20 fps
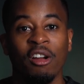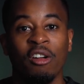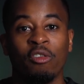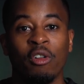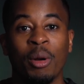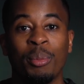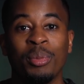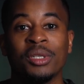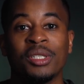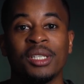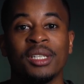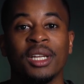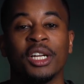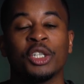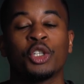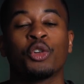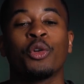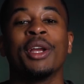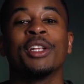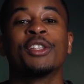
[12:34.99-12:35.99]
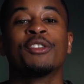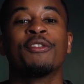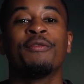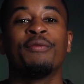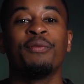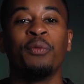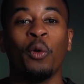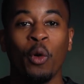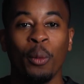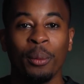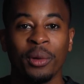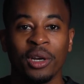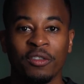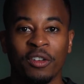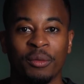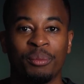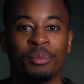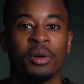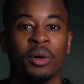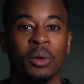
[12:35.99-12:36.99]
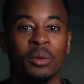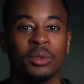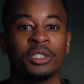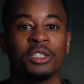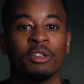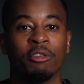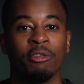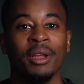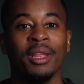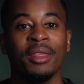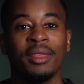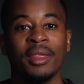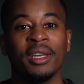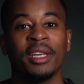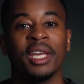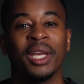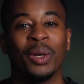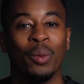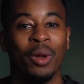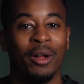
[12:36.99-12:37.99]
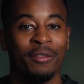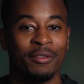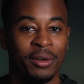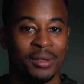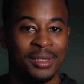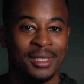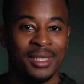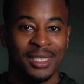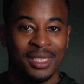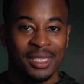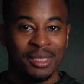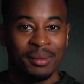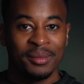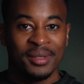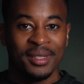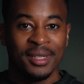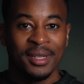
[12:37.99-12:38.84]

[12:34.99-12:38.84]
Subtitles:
represent a transformative approach to rethinking welfare systems.